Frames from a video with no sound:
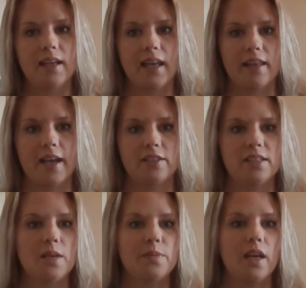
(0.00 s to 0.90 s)
He latches
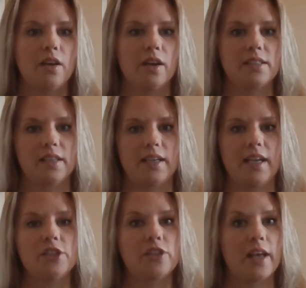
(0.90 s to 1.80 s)
deeply and nurses on
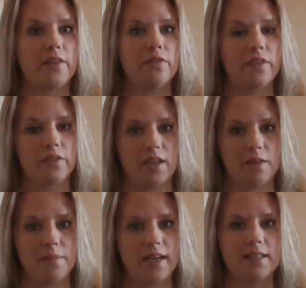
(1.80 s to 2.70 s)
each side for
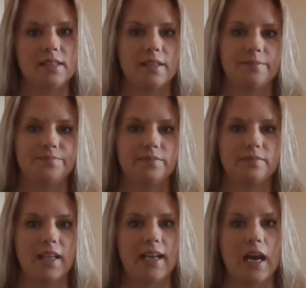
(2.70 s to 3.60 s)
15 minutes.
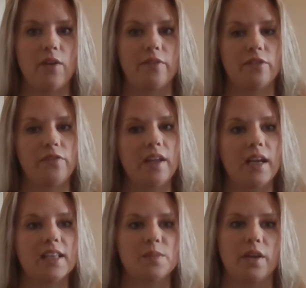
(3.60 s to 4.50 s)
An hour after
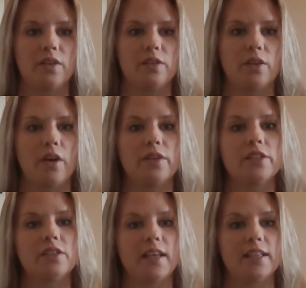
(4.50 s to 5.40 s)
feeding, his blood
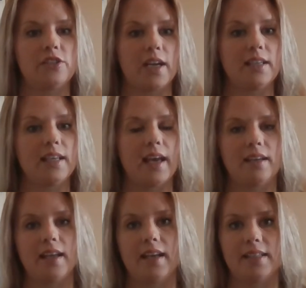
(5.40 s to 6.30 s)
glucose is checked
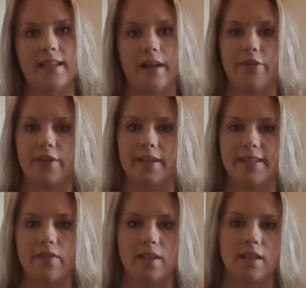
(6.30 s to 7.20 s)
again, and it is now
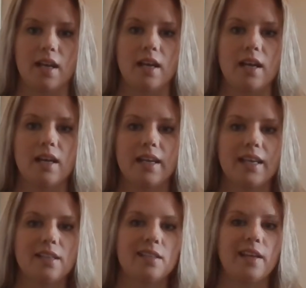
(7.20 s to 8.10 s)
37.
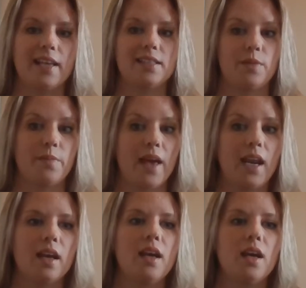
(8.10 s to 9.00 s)
He is still
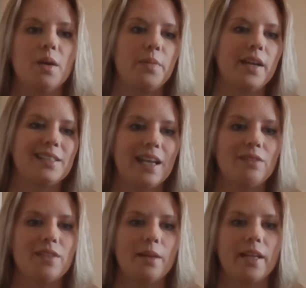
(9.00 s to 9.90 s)
asymptomatic, but it's
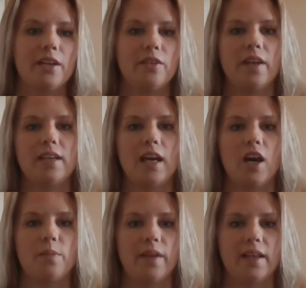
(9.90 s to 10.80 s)
now time to intervene to
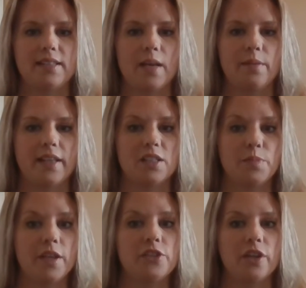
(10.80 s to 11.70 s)
help stabilize his
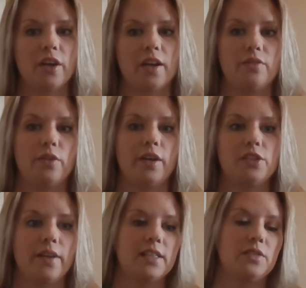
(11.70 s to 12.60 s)
blood sugar and avoid a
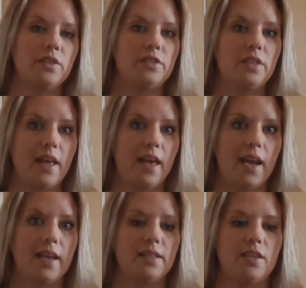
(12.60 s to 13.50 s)
transfer to the
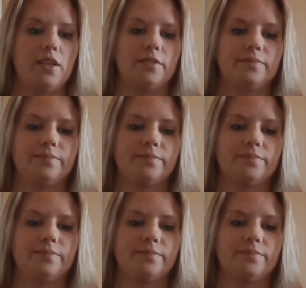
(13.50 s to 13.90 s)
NICU.